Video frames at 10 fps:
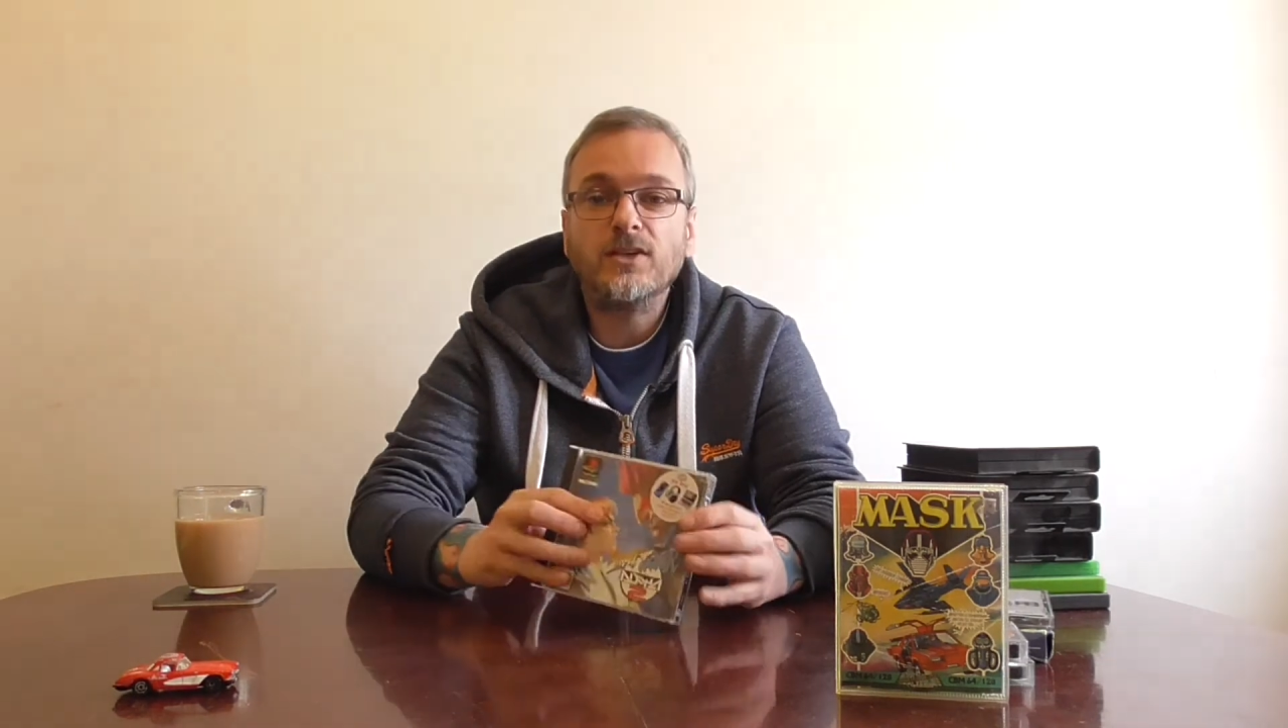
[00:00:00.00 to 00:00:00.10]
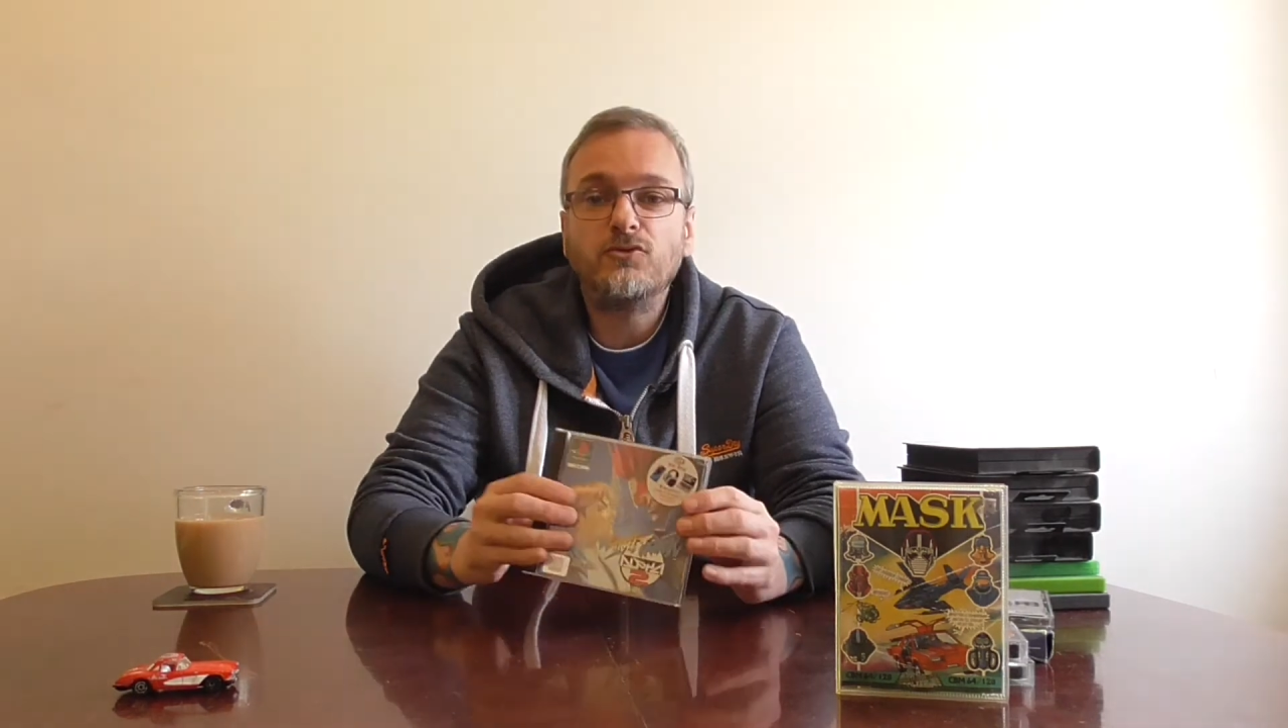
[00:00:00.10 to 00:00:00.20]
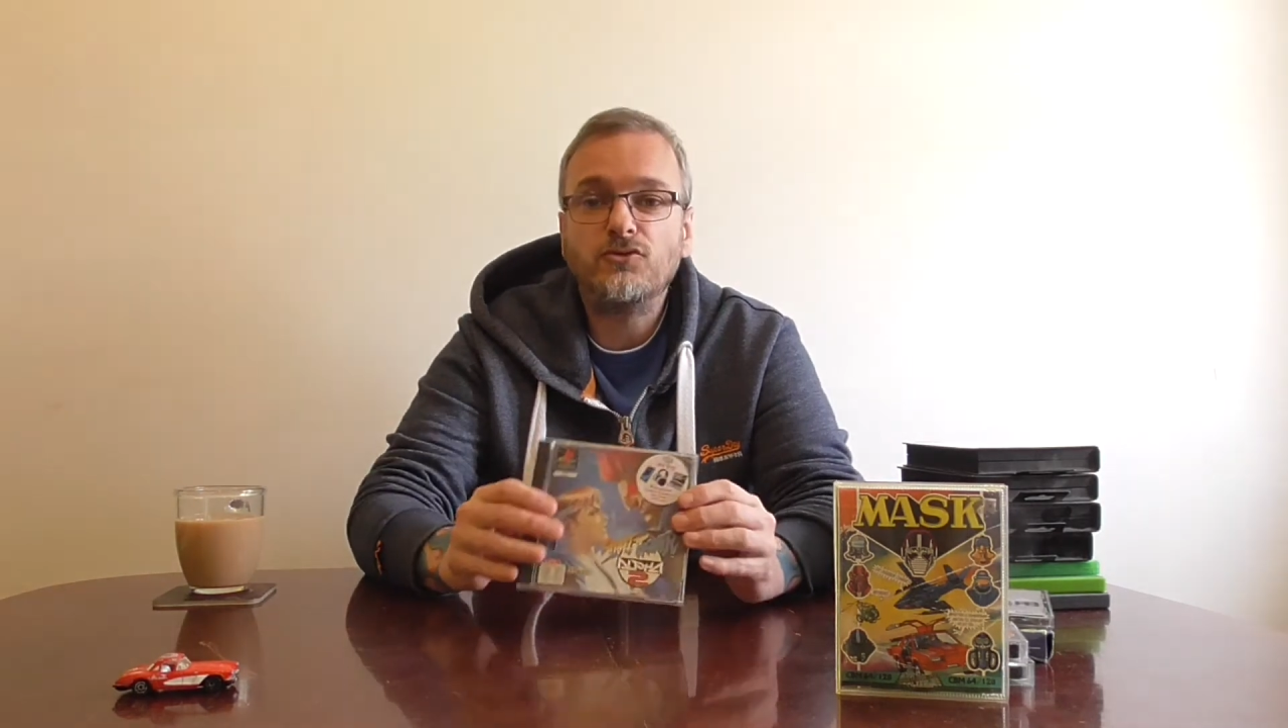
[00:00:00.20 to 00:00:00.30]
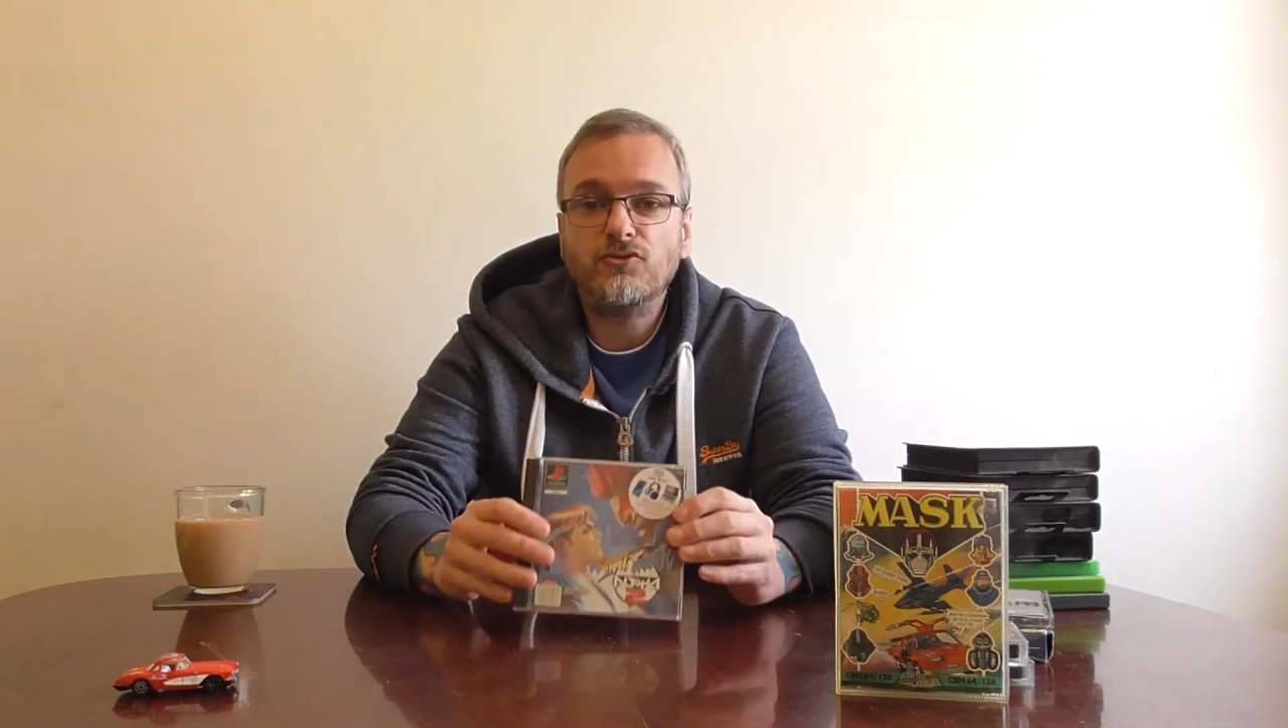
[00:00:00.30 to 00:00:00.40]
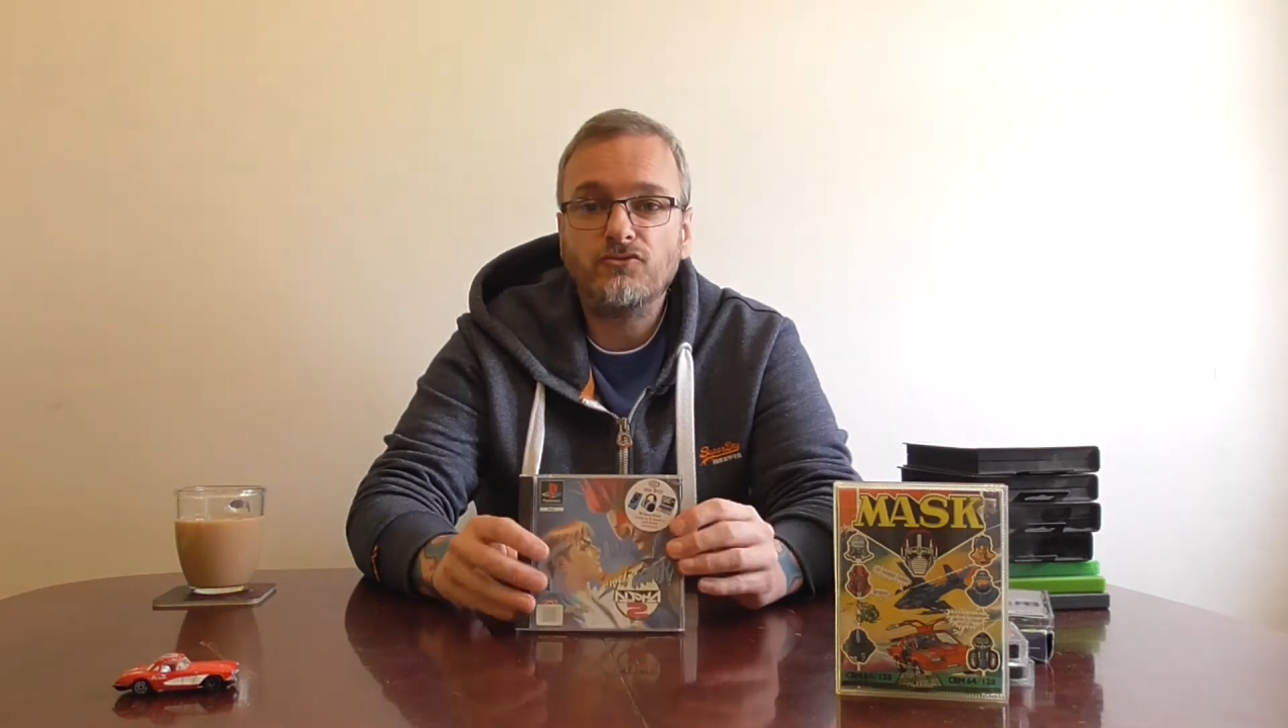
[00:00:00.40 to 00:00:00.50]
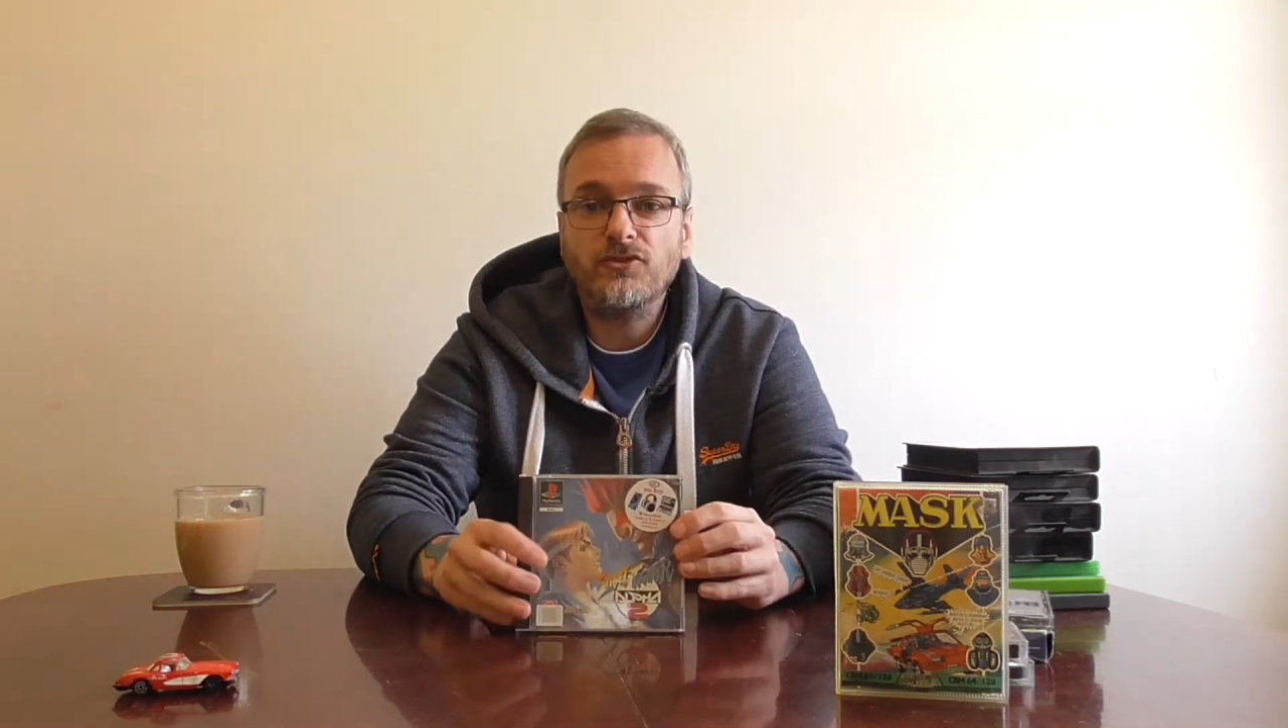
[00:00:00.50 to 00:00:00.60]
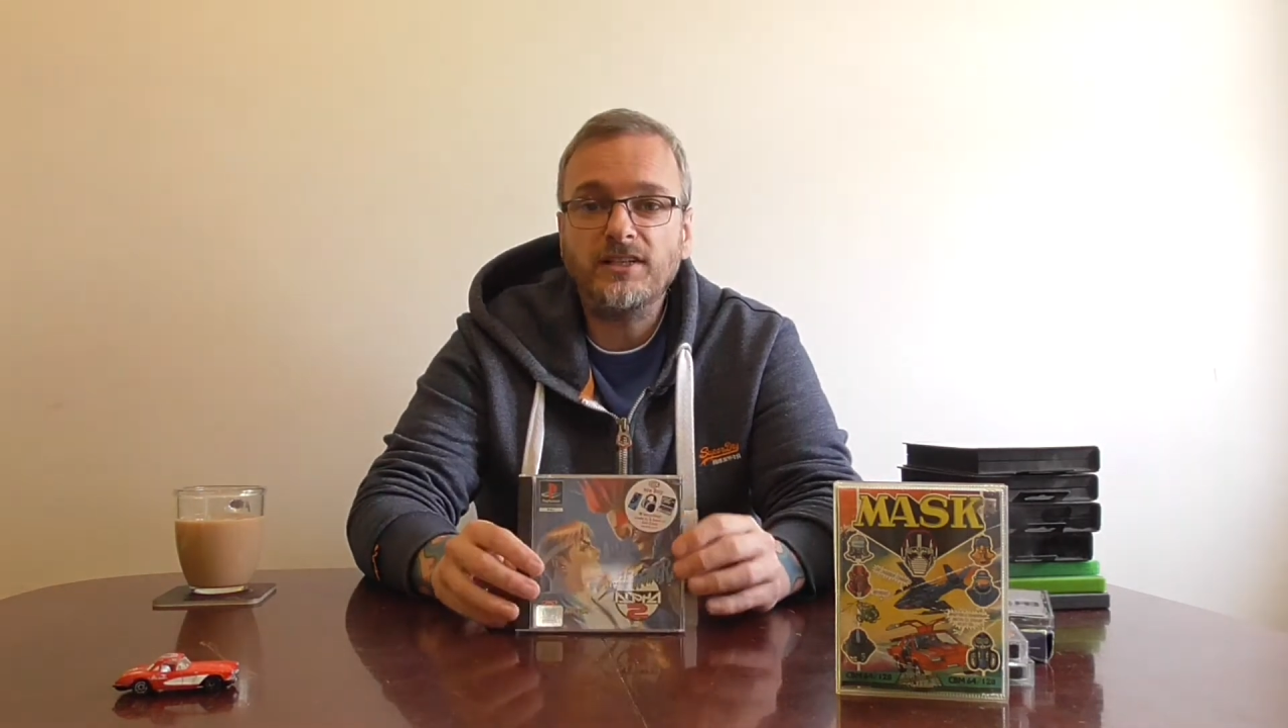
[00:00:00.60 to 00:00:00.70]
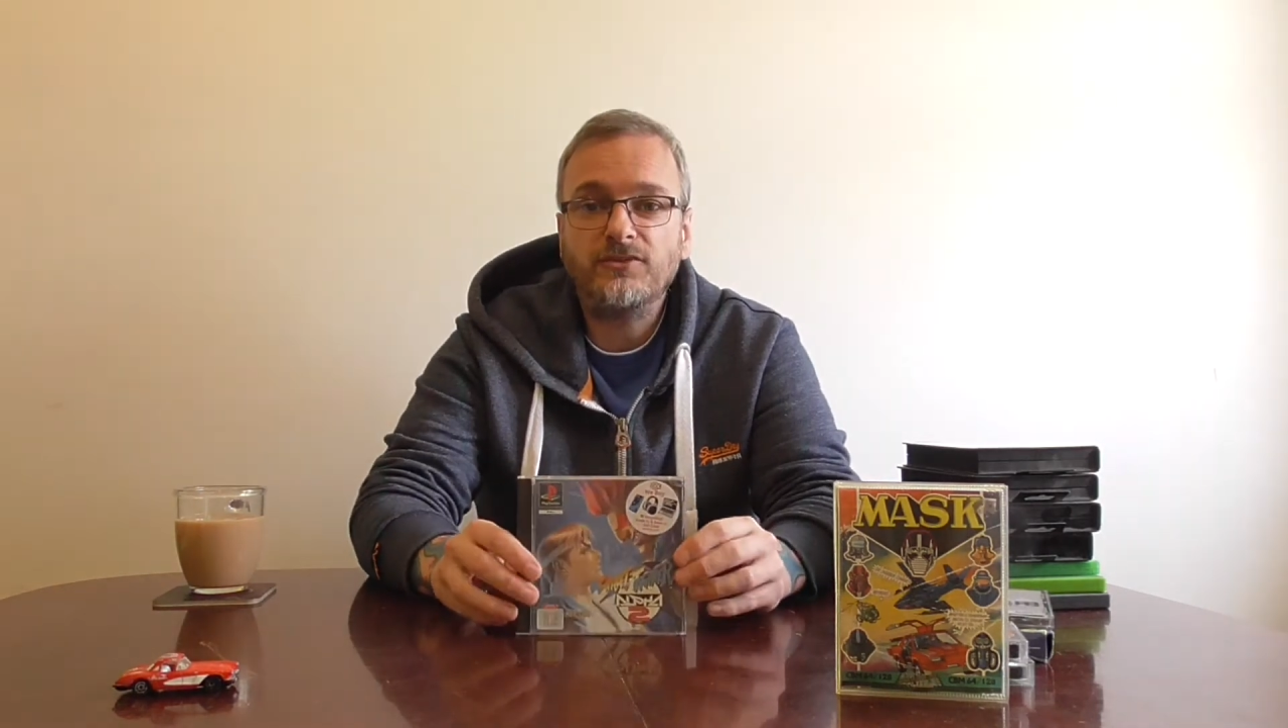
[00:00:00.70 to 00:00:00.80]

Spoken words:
Street